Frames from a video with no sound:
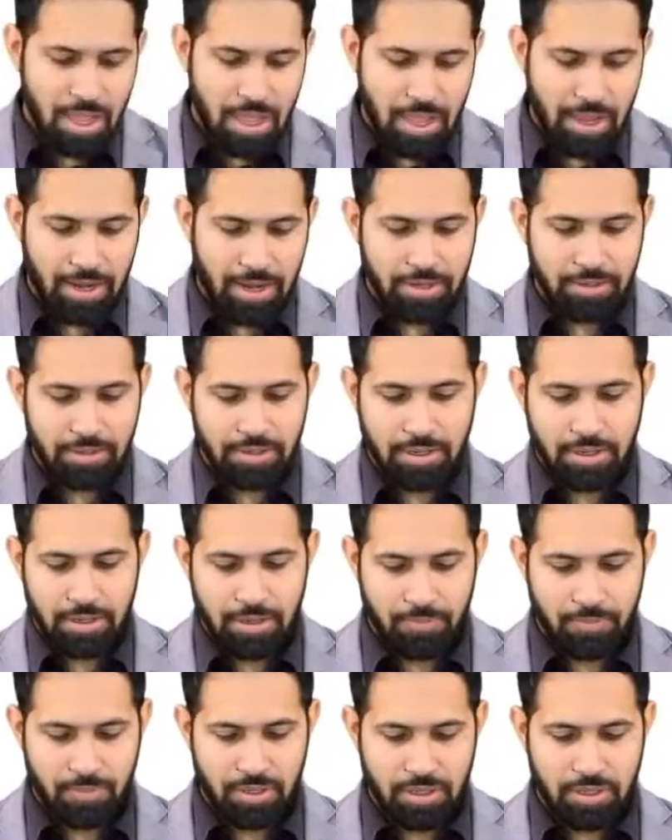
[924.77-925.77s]
And
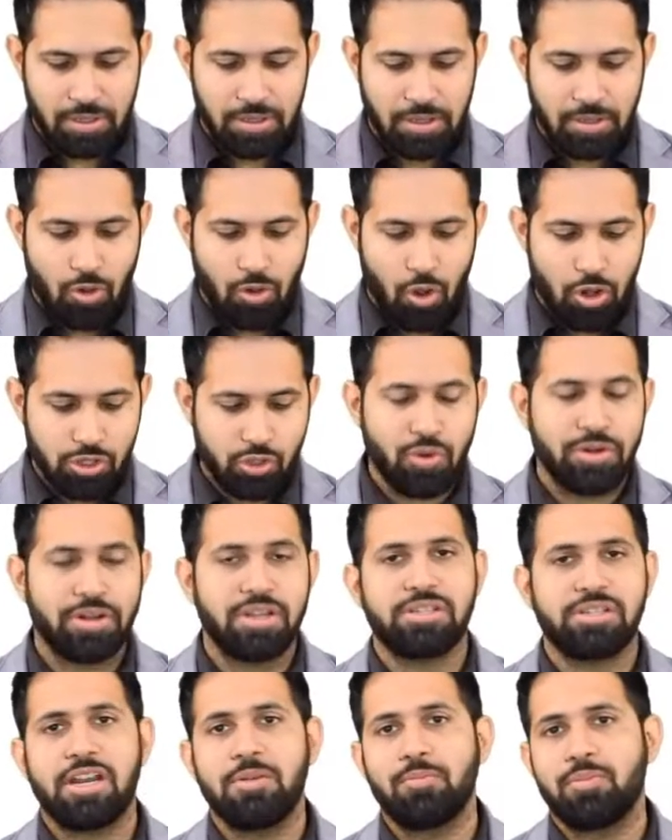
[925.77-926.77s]
also
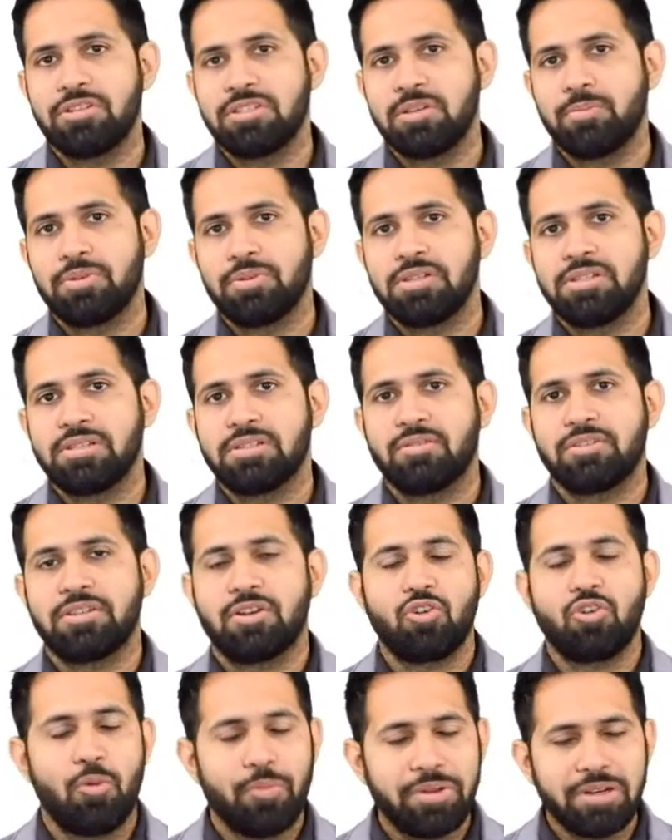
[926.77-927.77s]
understand principles which are
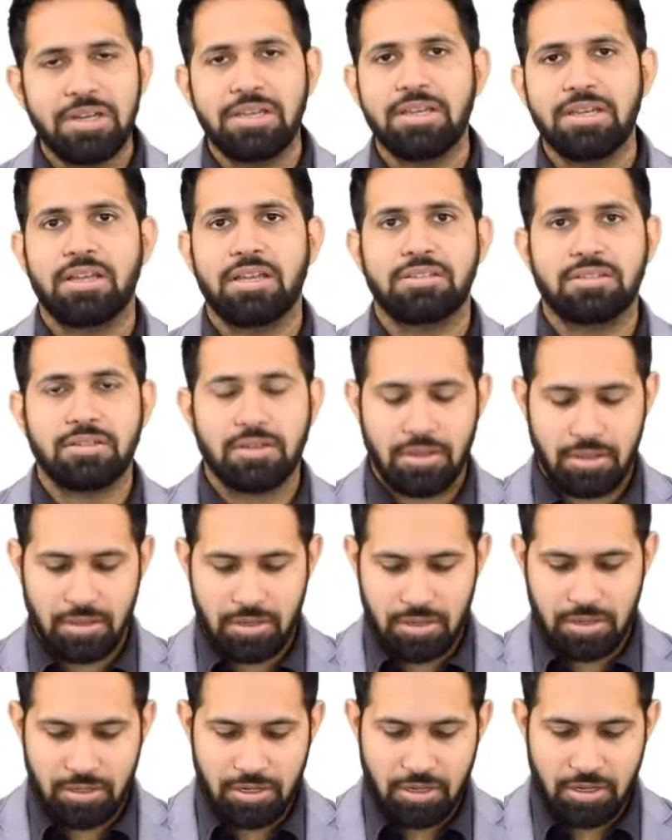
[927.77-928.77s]
commonly asked,
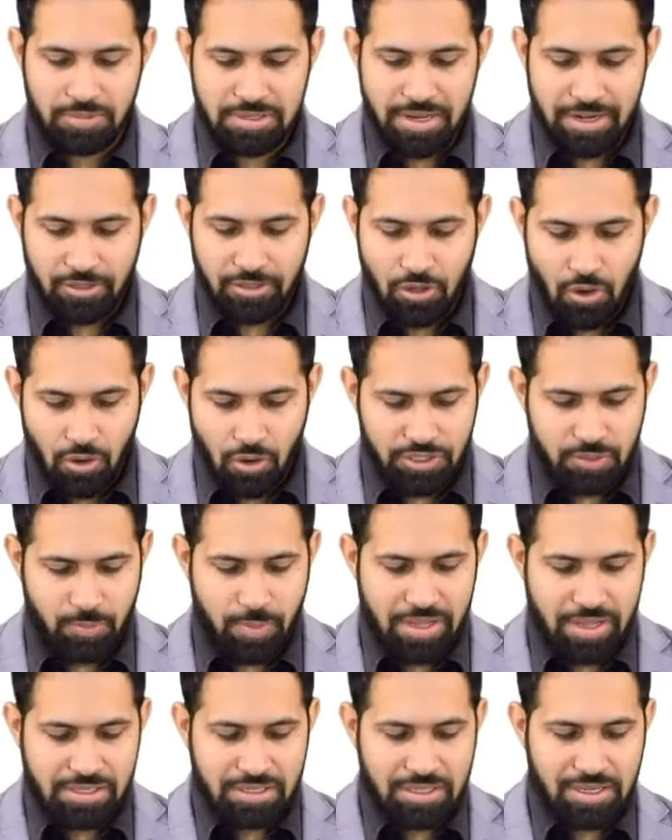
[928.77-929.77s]
terms like Todd's
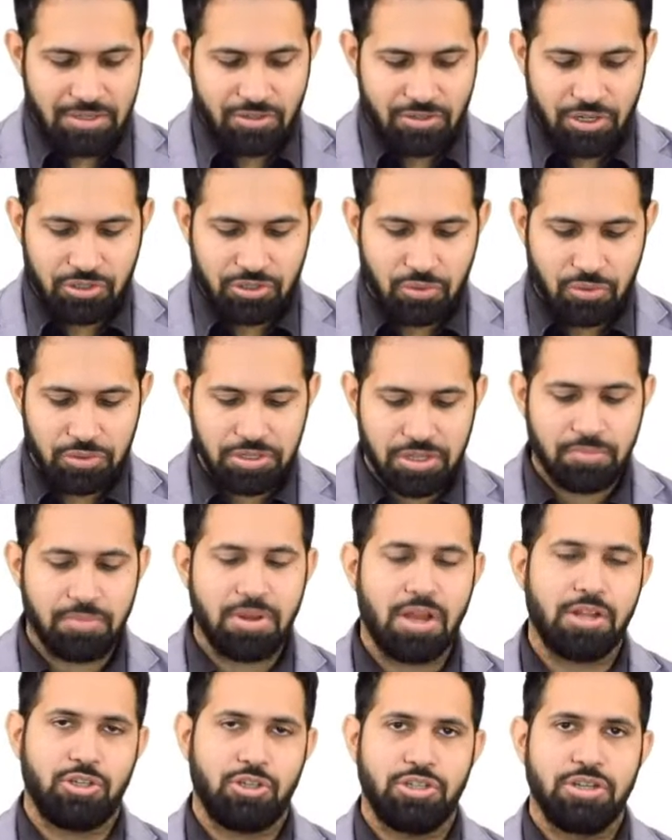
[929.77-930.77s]
palsy and Jacksonian
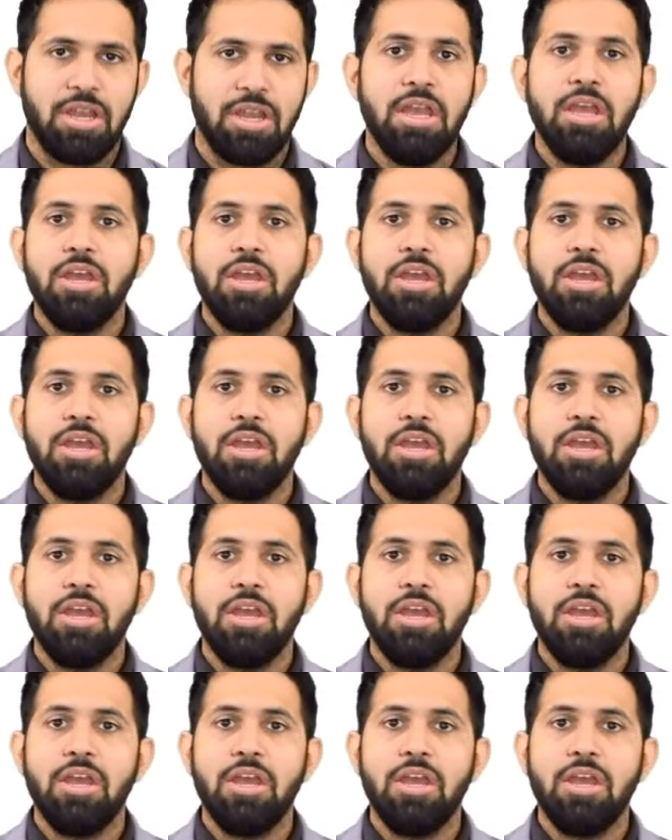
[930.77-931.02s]
march.